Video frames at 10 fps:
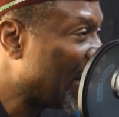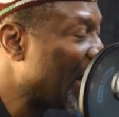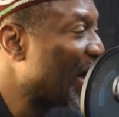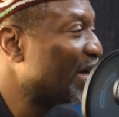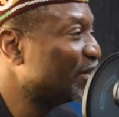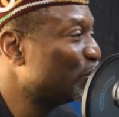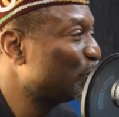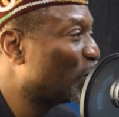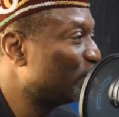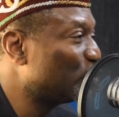and
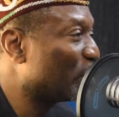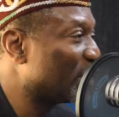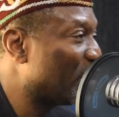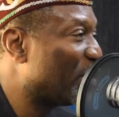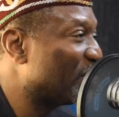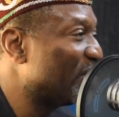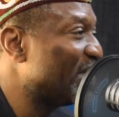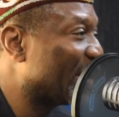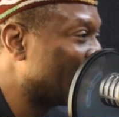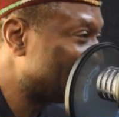stop talking about
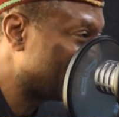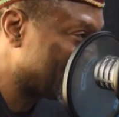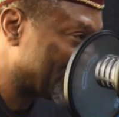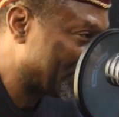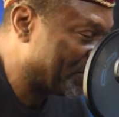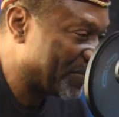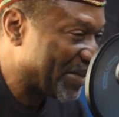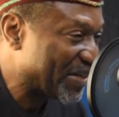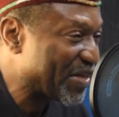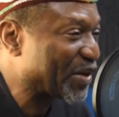the negatives.
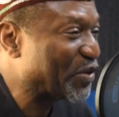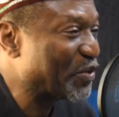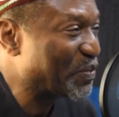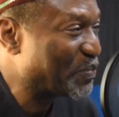Thank you.